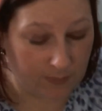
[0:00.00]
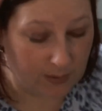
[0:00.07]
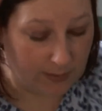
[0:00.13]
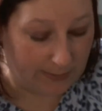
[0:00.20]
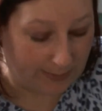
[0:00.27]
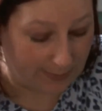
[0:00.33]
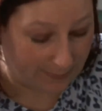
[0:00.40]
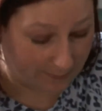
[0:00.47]

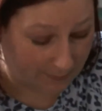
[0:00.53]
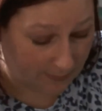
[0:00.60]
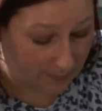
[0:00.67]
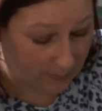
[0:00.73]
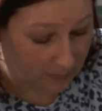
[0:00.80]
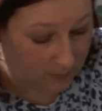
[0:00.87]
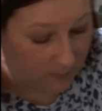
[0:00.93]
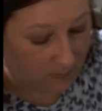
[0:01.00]
Yeah,
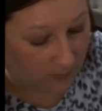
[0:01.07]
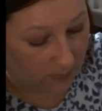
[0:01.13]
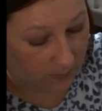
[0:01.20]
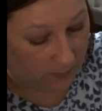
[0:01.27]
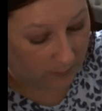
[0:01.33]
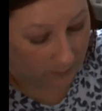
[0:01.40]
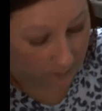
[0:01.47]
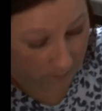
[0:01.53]
so
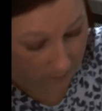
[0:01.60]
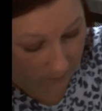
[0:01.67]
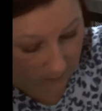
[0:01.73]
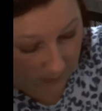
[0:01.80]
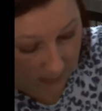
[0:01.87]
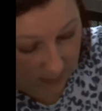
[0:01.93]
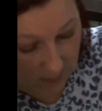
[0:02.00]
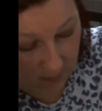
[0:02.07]

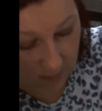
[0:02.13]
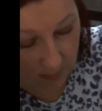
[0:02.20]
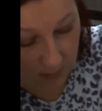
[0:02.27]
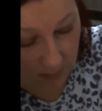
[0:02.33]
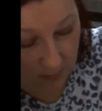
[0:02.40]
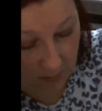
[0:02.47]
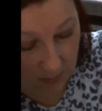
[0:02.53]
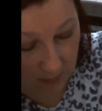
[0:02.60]
they
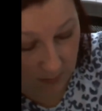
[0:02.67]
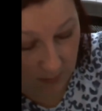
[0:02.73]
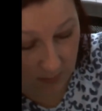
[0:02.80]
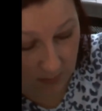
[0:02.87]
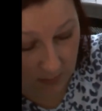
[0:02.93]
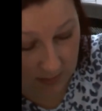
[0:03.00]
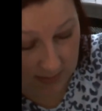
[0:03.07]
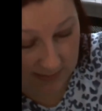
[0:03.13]
are
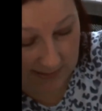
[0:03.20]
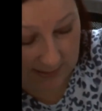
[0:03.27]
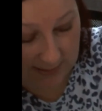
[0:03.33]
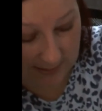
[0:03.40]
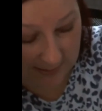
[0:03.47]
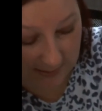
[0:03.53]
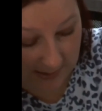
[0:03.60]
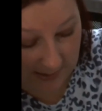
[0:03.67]

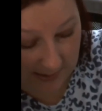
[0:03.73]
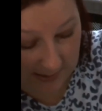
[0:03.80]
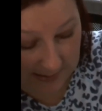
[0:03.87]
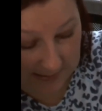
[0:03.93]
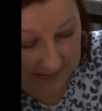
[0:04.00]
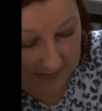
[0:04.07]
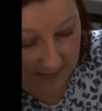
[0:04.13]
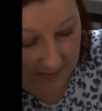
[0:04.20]
Tennessee
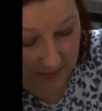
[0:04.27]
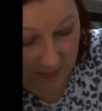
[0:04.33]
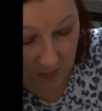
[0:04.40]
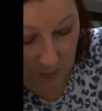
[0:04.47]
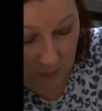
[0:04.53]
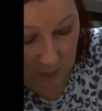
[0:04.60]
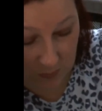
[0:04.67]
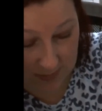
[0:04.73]
Cleated
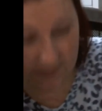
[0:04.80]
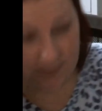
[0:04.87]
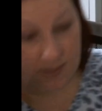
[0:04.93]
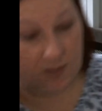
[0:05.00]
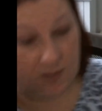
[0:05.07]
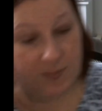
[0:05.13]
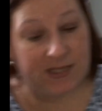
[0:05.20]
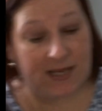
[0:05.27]
Sole Lace
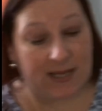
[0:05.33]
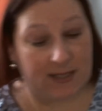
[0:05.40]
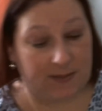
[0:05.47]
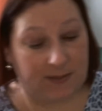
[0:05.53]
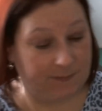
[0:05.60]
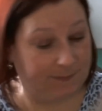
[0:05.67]
Up Tan.